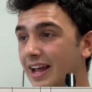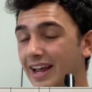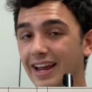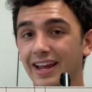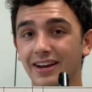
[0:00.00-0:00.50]

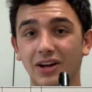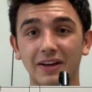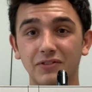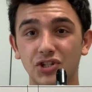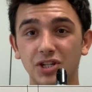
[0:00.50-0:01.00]
and I'll
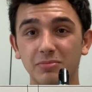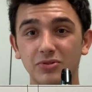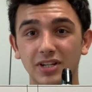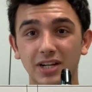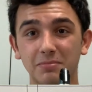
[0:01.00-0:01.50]
have the sheet
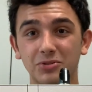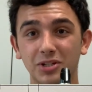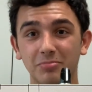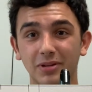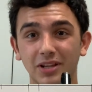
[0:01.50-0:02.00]
music up so you
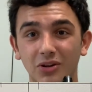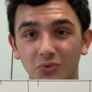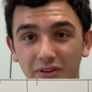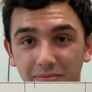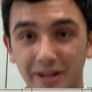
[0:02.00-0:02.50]
can play along
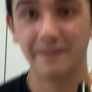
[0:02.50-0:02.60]
with me.